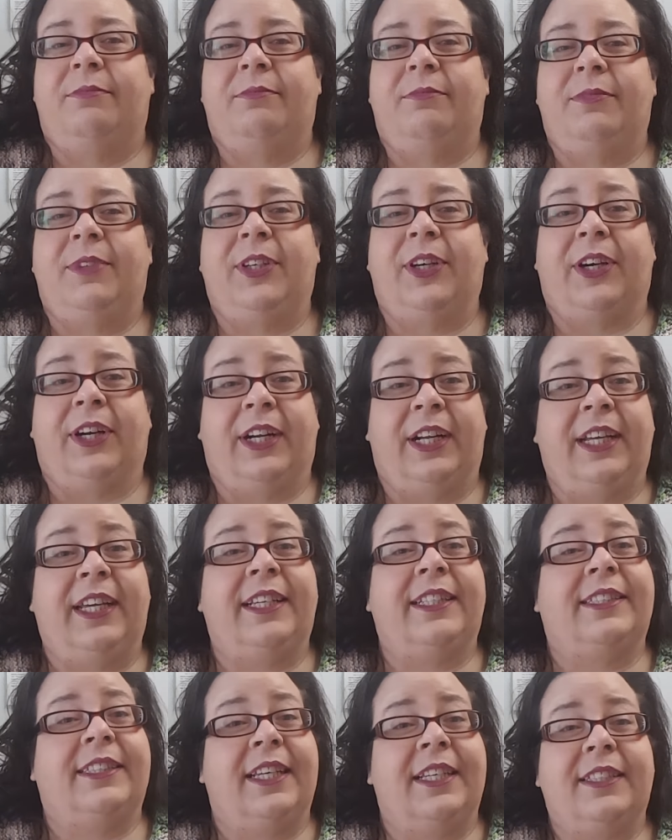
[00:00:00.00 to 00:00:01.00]
You're going to
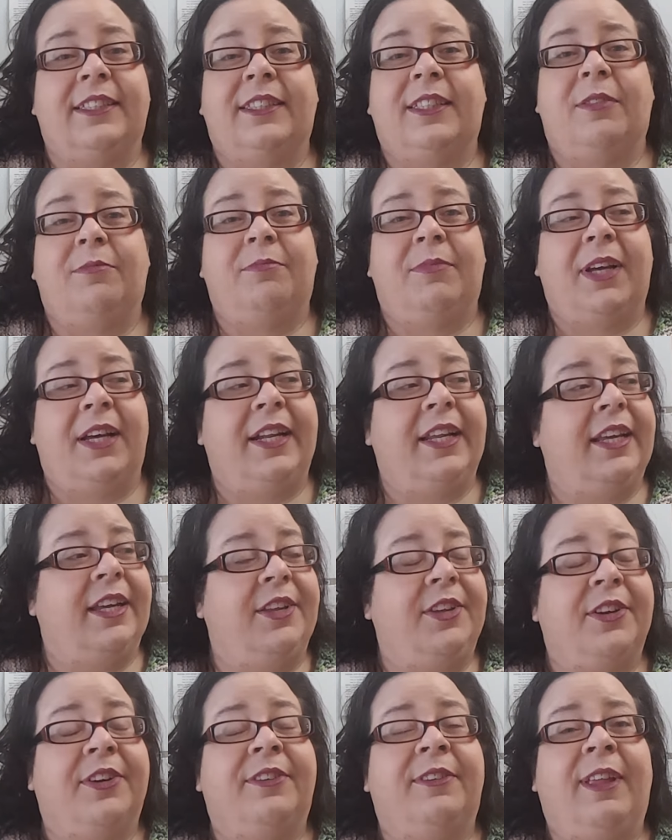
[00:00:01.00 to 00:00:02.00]
get sent somebody
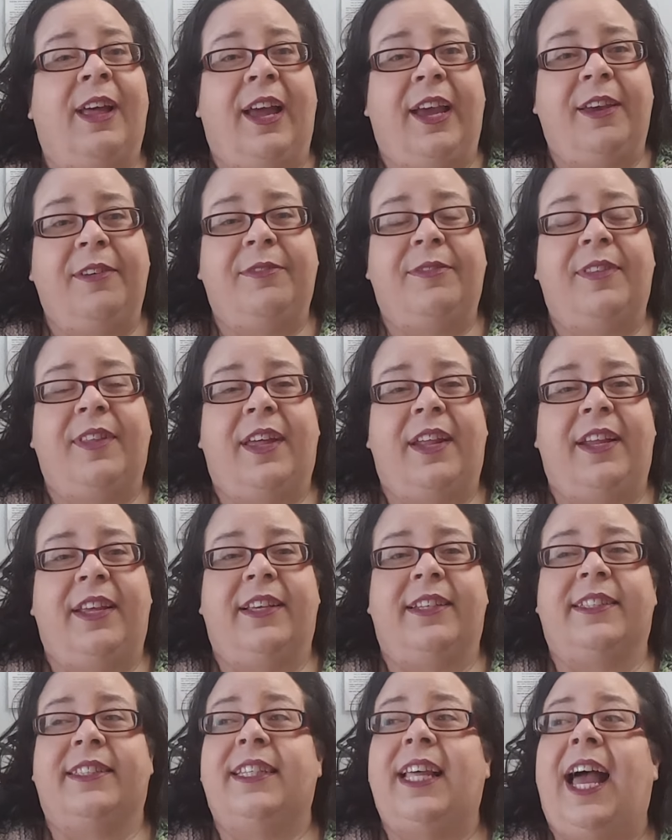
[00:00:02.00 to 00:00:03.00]
in your life that
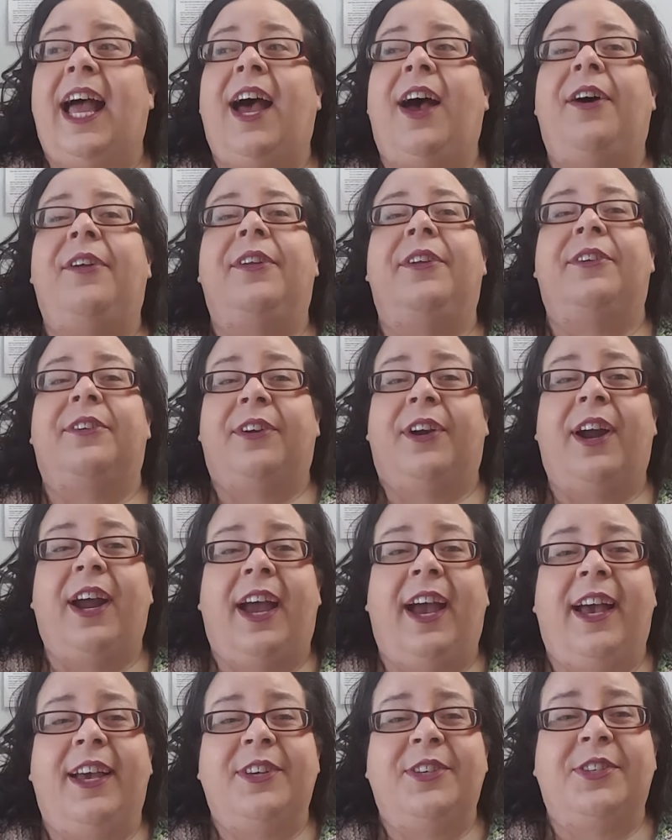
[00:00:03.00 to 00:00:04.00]
is loud and
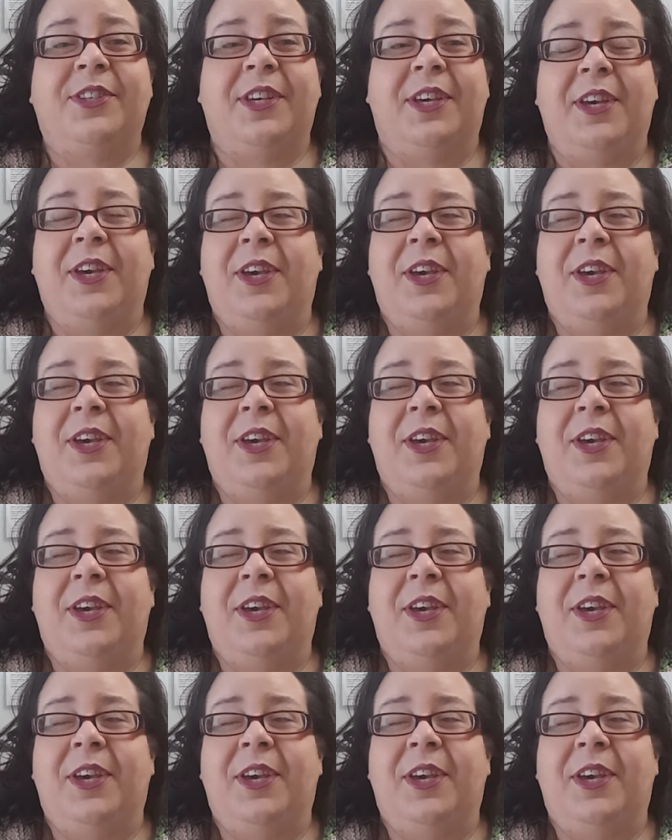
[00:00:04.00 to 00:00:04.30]
crash,